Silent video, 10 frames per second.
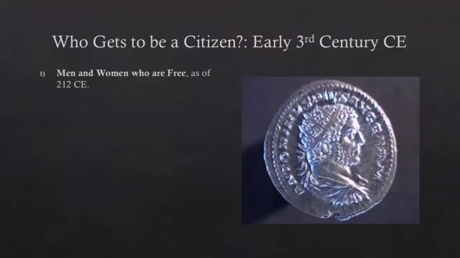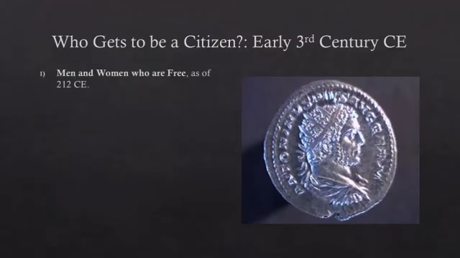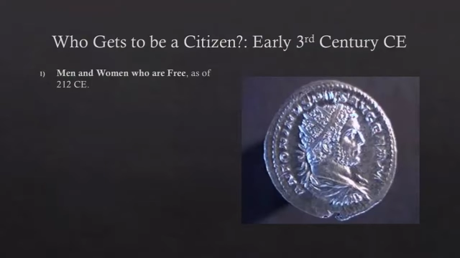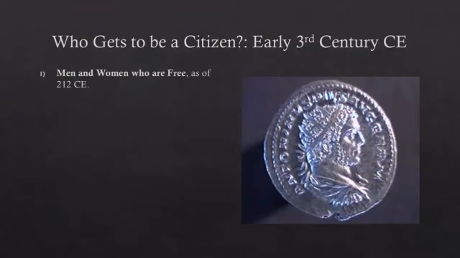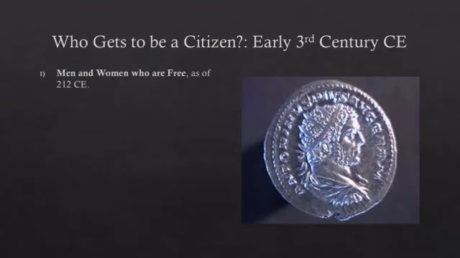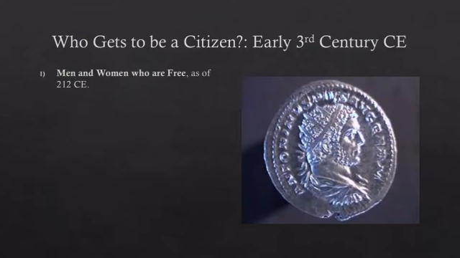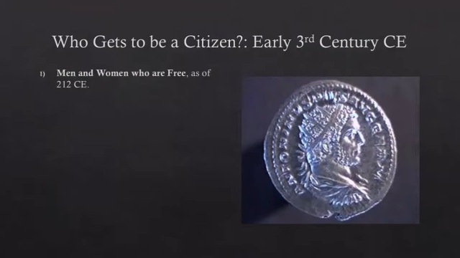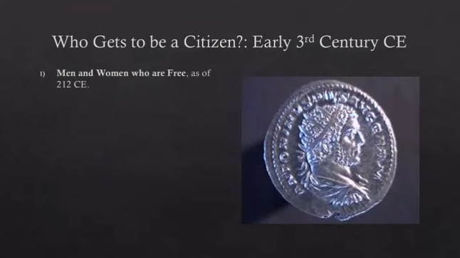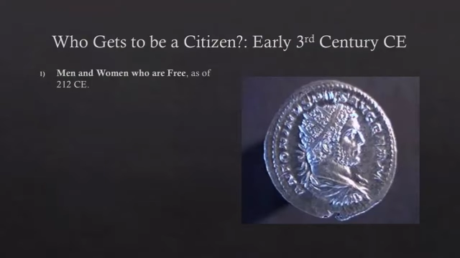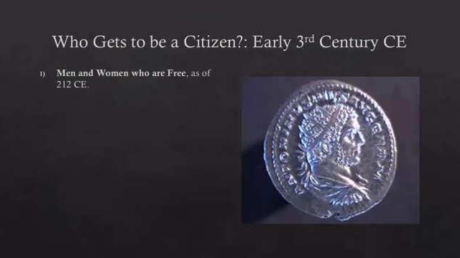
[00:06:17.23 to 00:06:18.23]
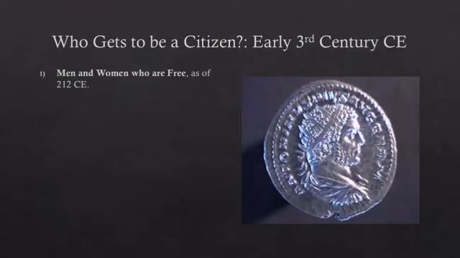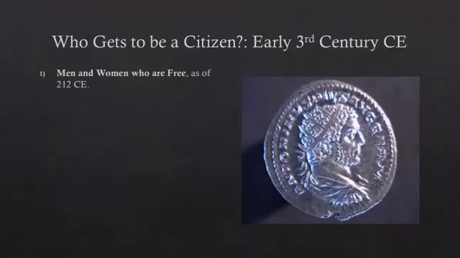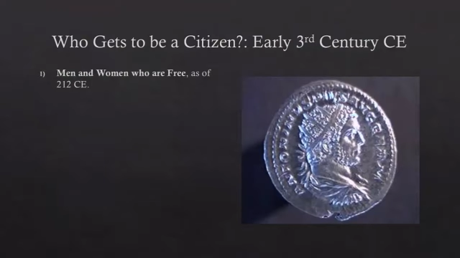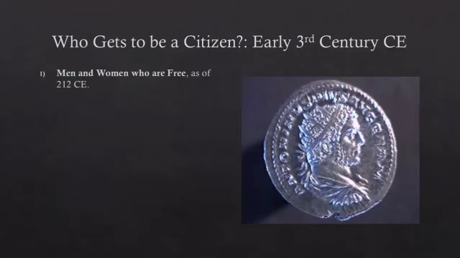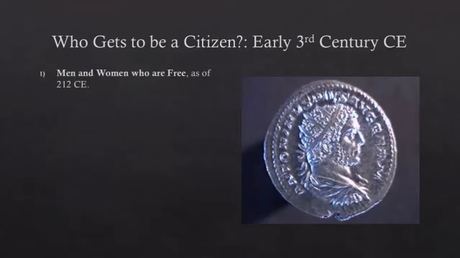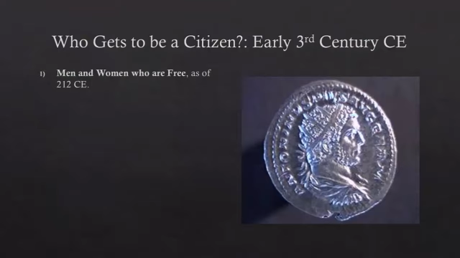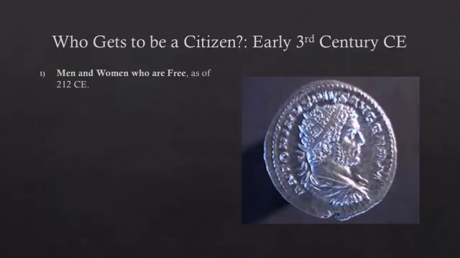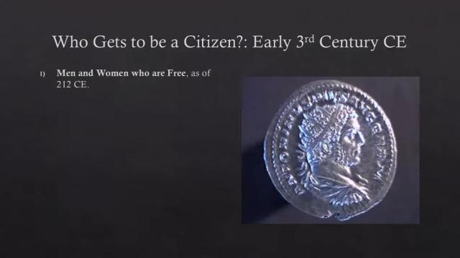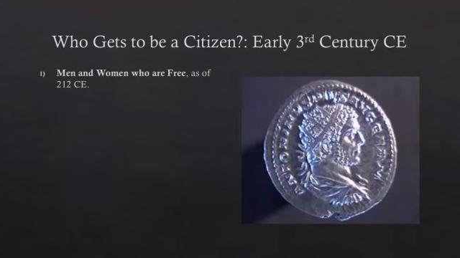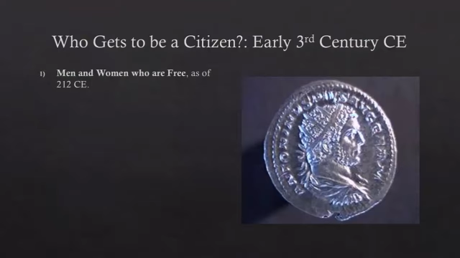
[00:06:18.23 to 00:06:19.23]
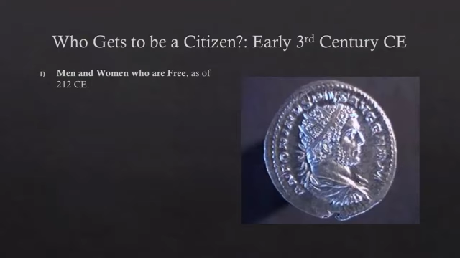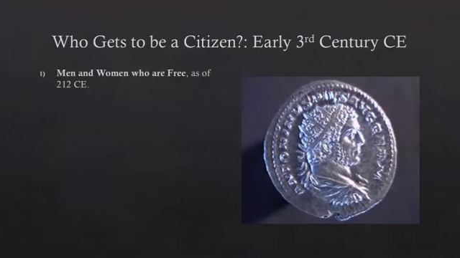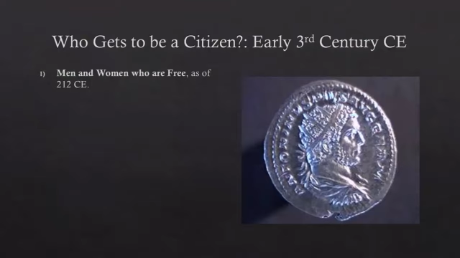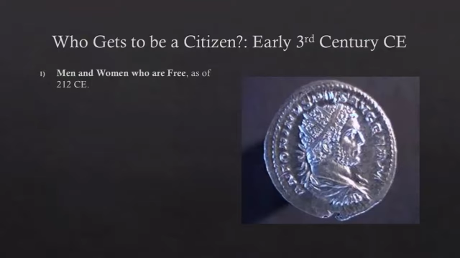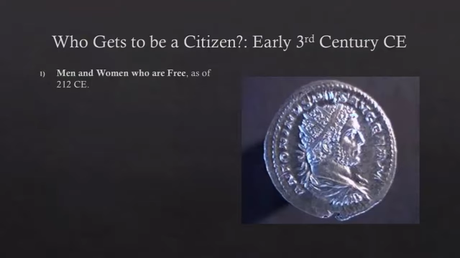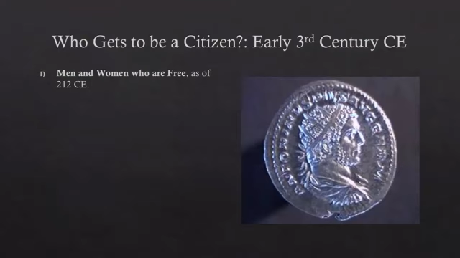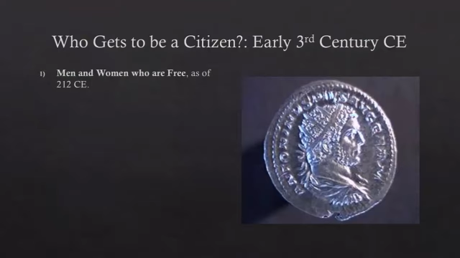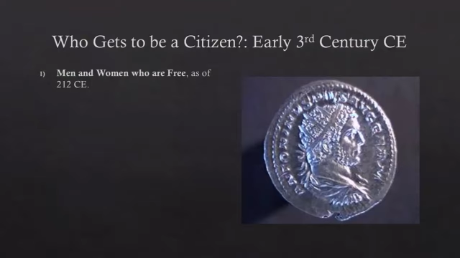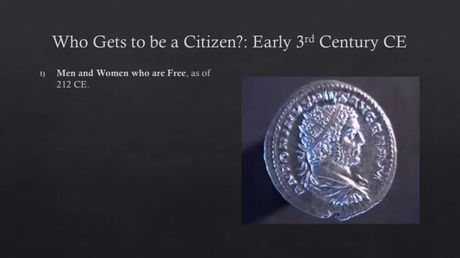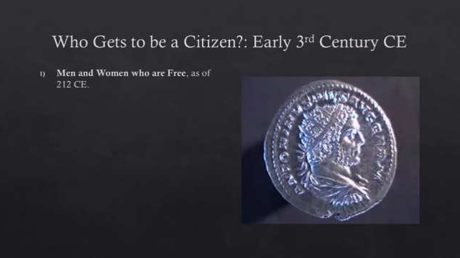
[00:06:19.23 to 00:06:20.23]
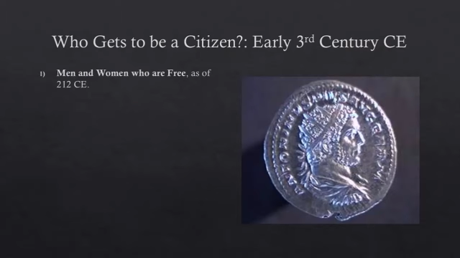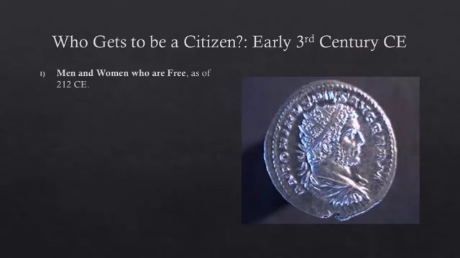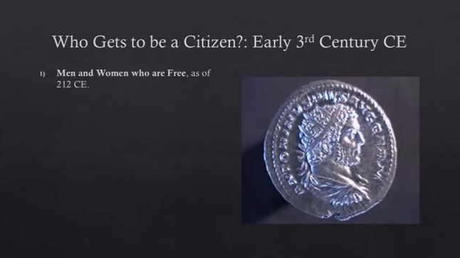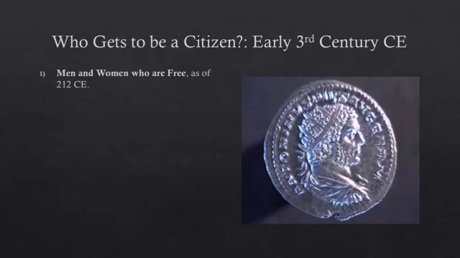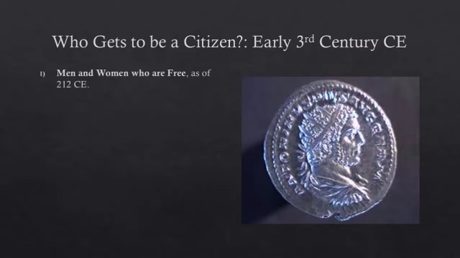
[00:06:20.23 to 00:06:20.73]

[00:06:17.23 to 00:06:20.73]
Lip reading: [unreadable: no face in view]